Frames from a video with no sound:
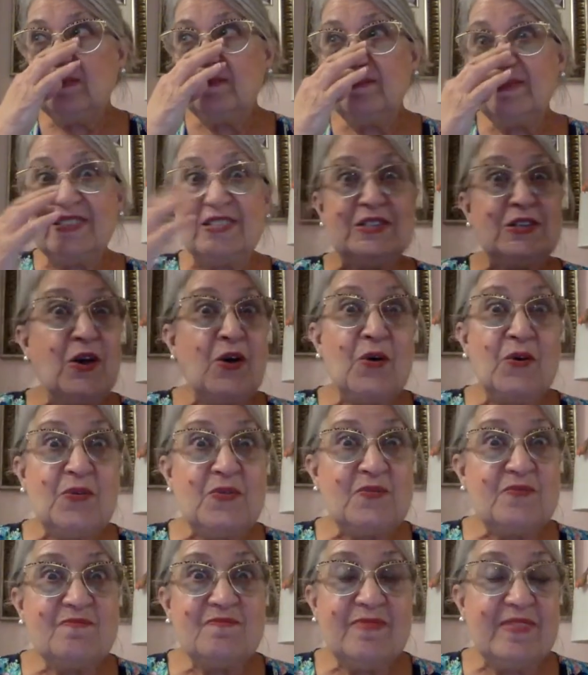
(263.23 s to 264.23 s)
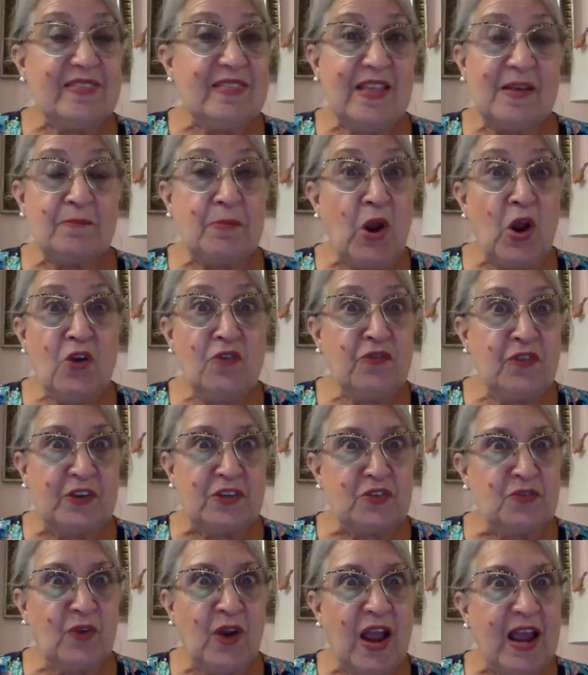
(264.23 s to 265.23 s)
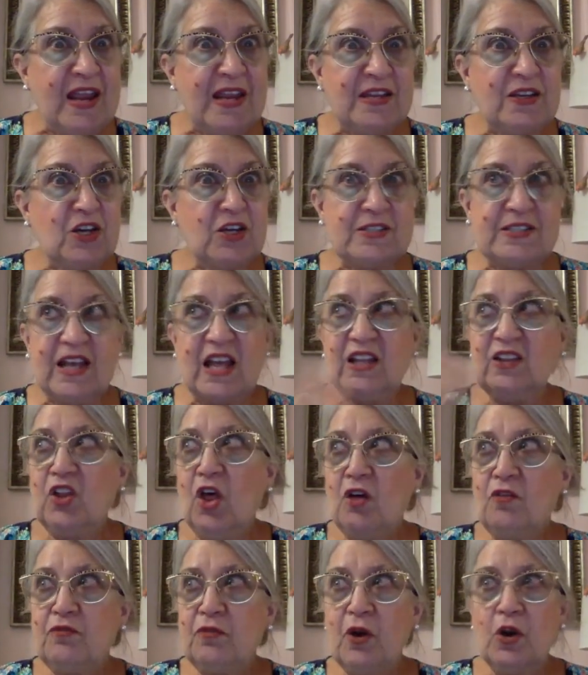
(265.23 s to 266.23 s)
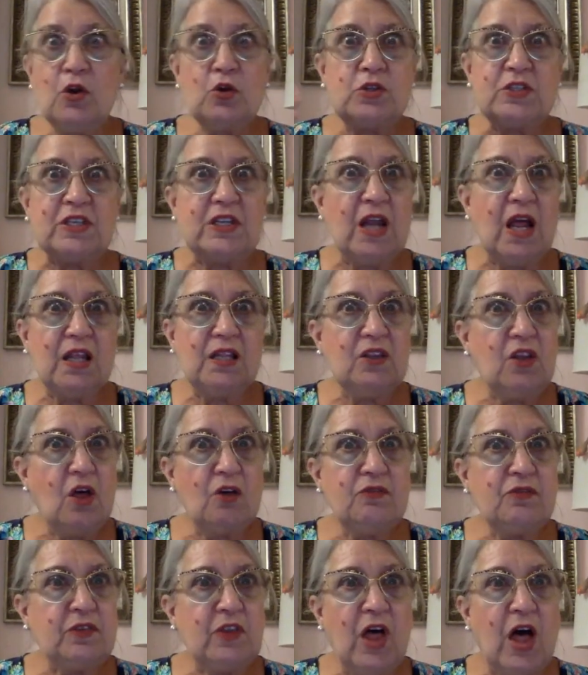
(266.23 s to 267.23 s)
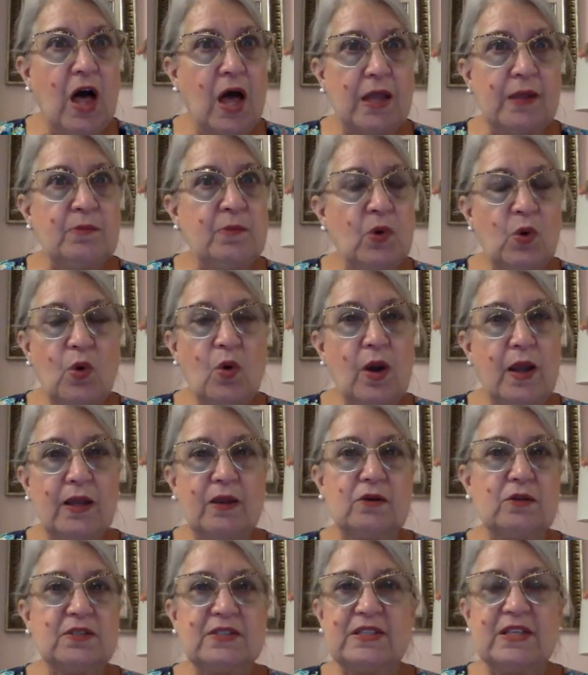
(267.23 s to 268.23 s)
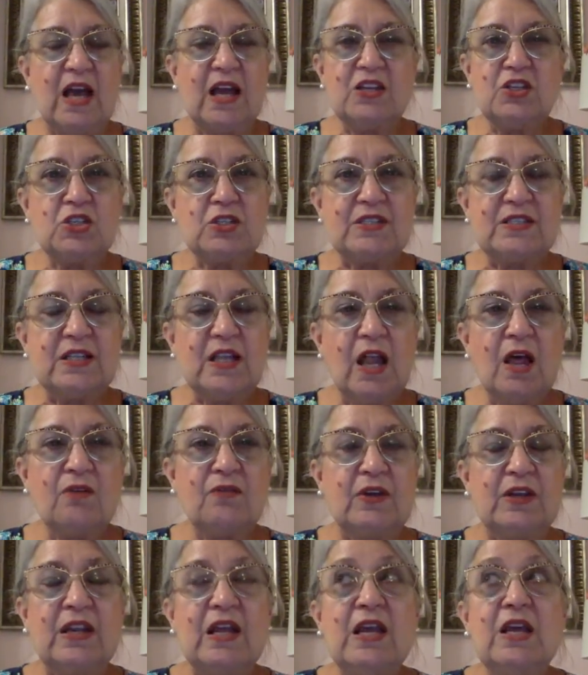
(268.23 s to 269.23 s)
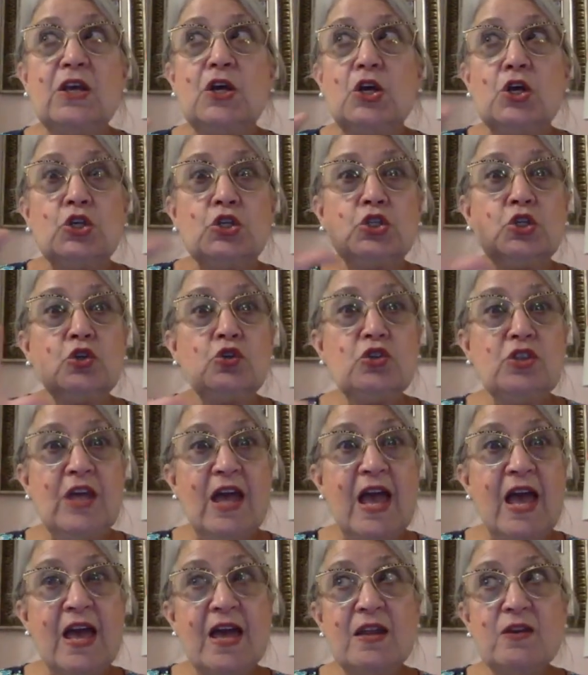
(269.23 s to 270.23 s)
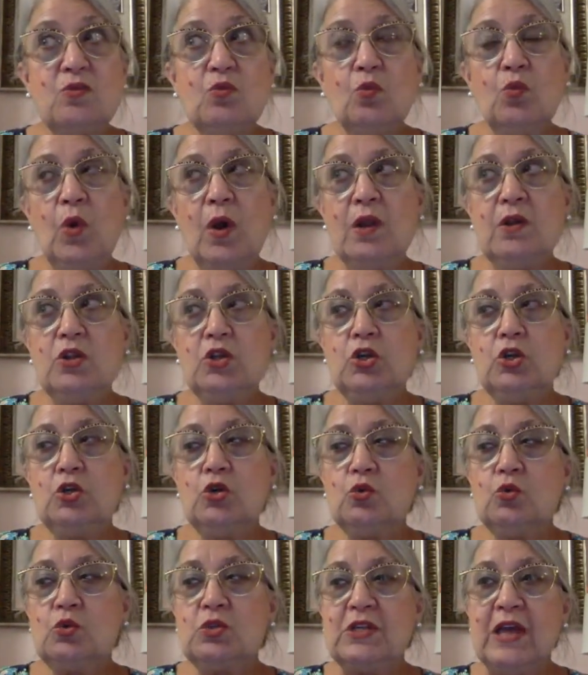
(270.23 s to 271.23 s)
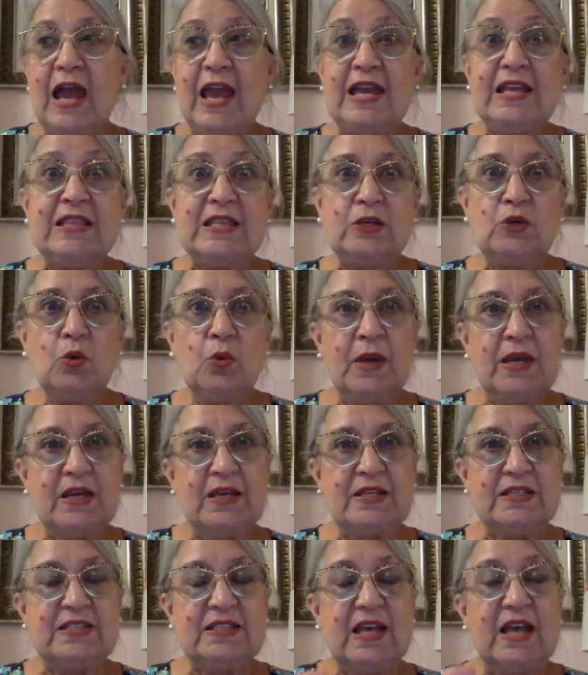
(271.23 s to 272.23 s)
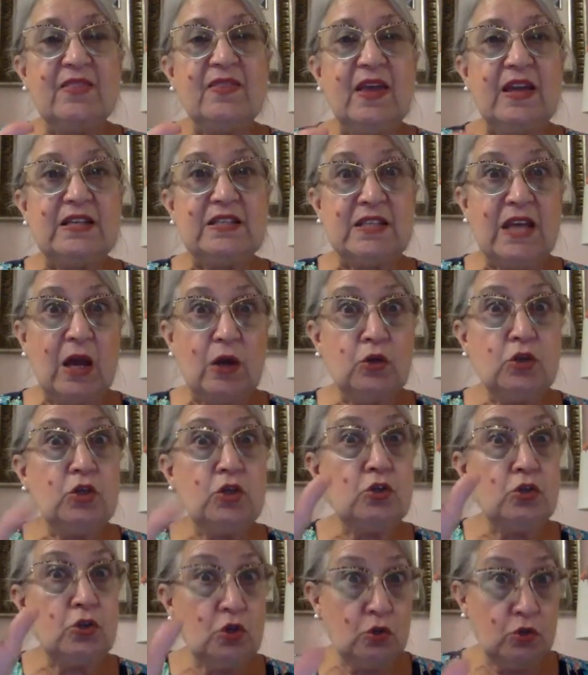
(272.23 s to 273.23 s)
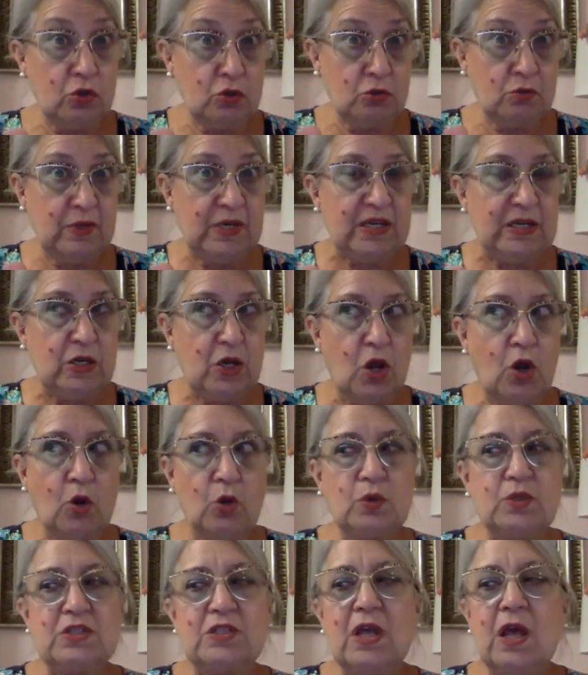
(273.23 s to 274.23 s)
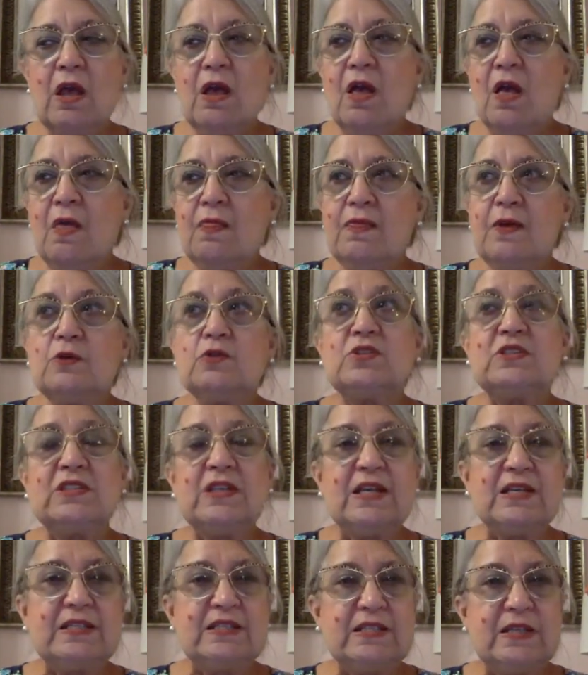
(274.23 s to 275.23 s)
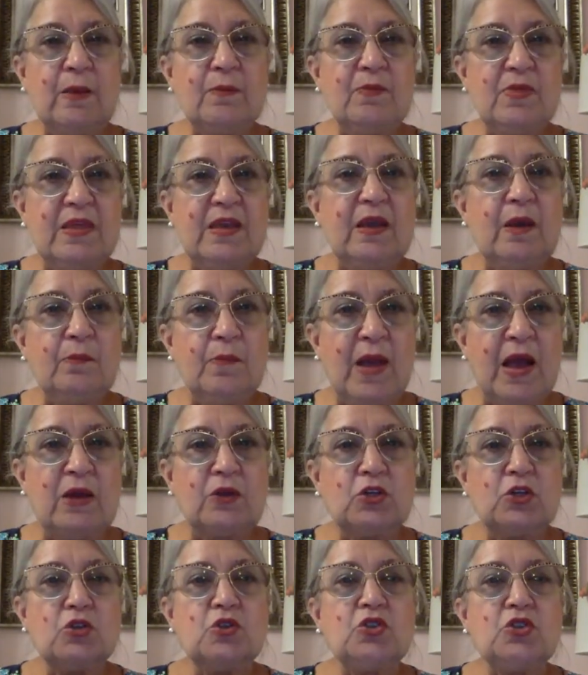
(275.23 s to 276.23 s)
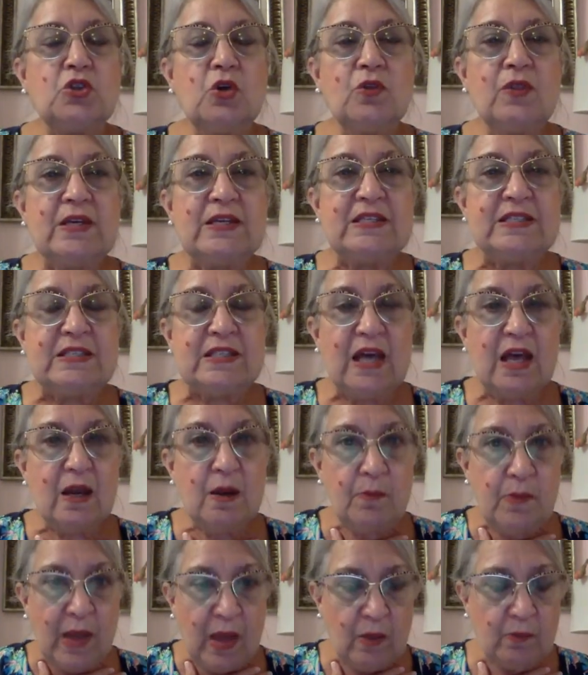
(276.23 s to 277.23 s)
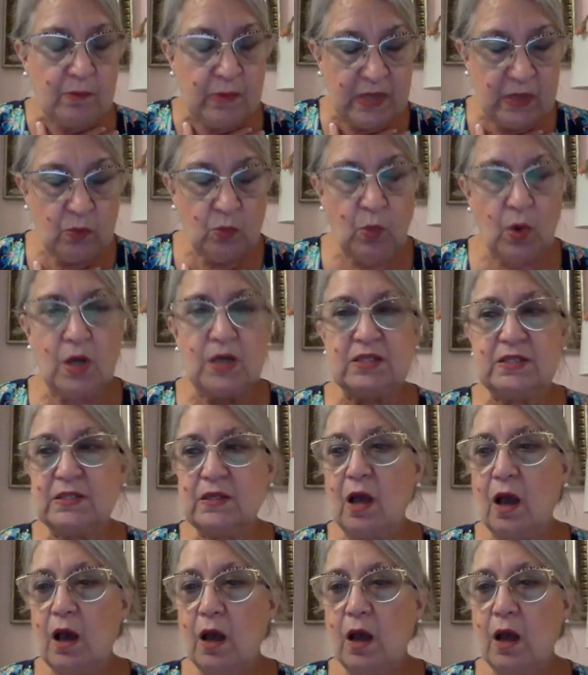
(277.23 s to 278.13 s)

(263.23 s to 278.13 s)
So perfect, right? Because I love rose and I love lime oils. I just love it. So then when you take the quiz and they tell you your three notes, they'll say something about you. So they said about me was